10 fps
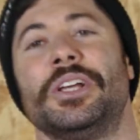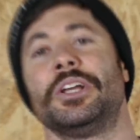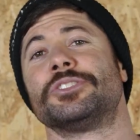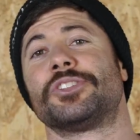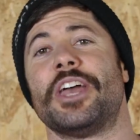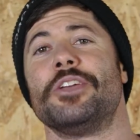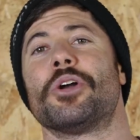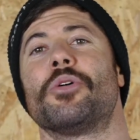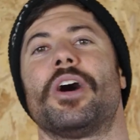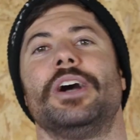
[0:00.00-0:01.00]
So there you
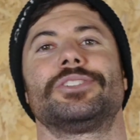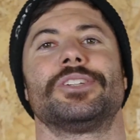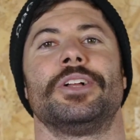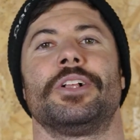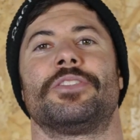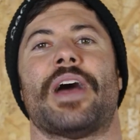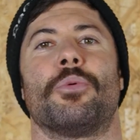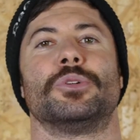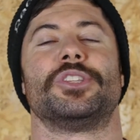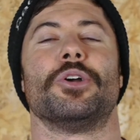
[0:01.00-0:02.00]
go, guys. That
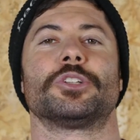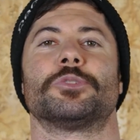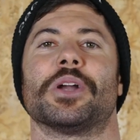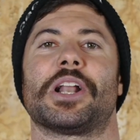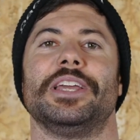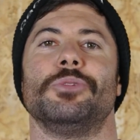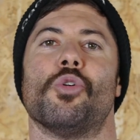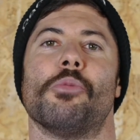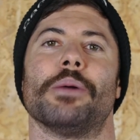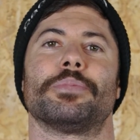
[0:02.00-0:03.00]
was the ultimate clean
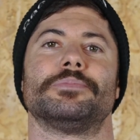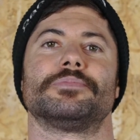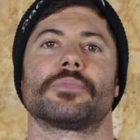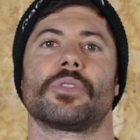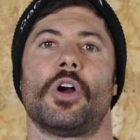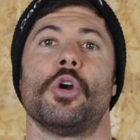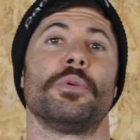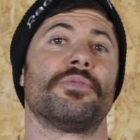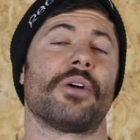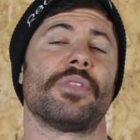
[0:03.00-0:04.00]
warm-up. I hope
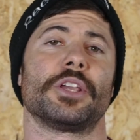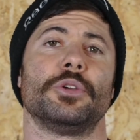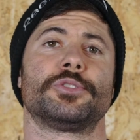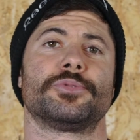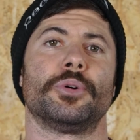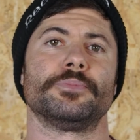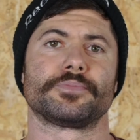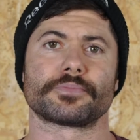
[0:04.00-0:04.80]
you found that useful.